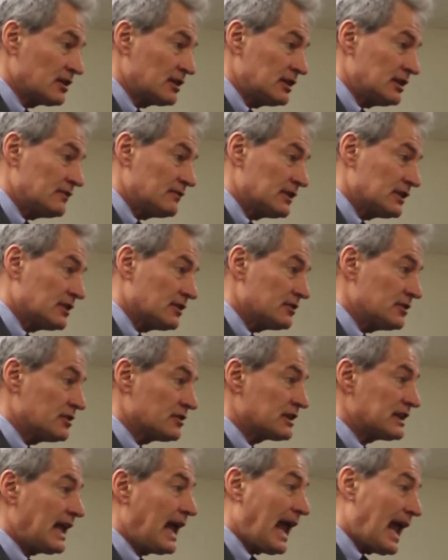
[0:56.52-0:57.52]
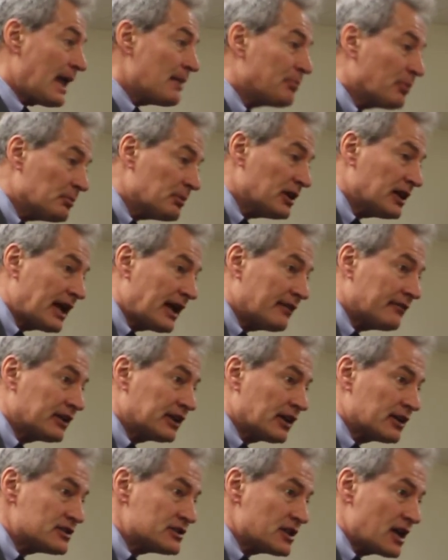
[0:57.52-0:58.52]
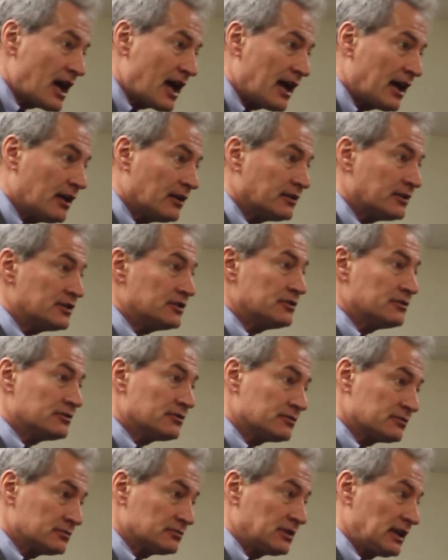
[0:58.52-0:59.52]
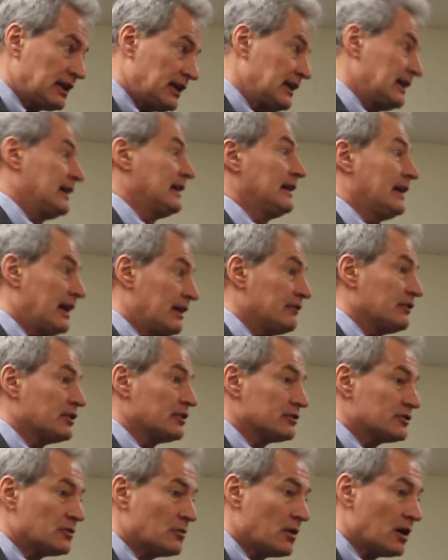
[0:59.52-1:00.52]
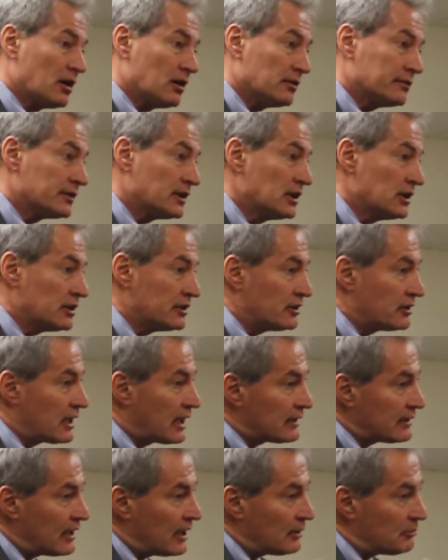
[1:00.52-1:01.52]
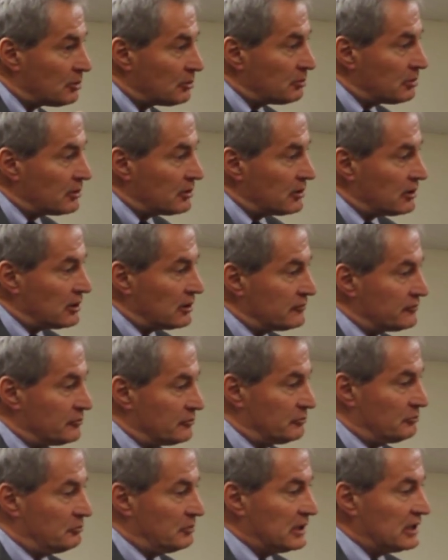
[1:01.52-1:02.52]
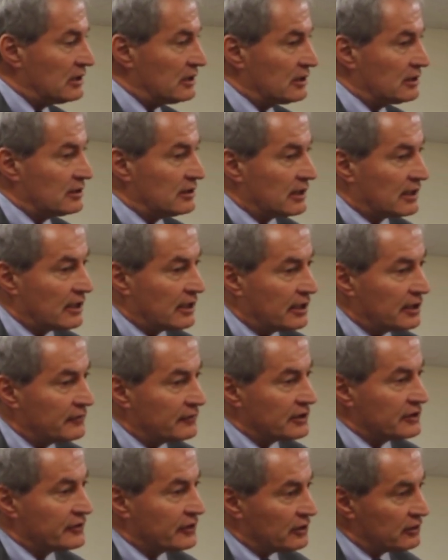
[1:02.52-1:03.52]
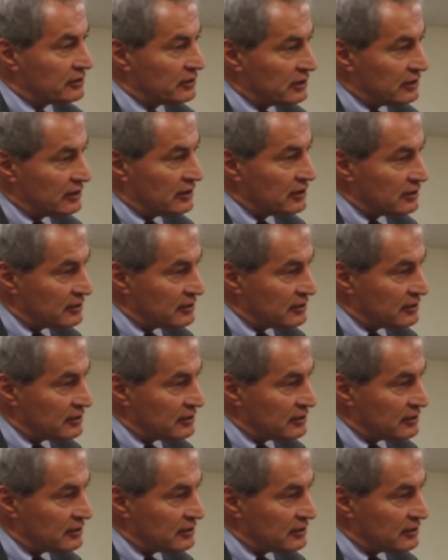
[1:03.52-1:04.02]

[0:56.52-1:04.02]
even though you're capable of having a child and you're 11 or 12, you're not capable of being the kind of adult you need